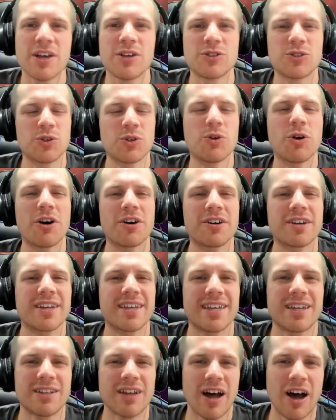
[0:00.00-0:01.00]
so you all can
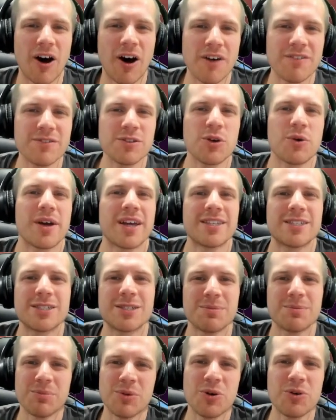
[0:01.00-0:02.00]
get off to a
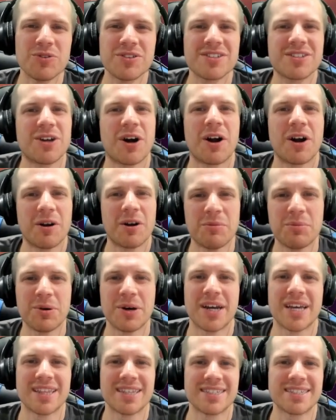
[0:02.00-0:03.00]
smooth start
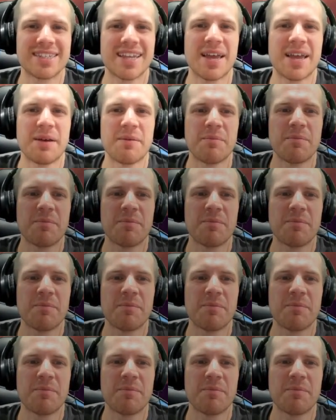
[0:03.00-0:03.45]
playing this game.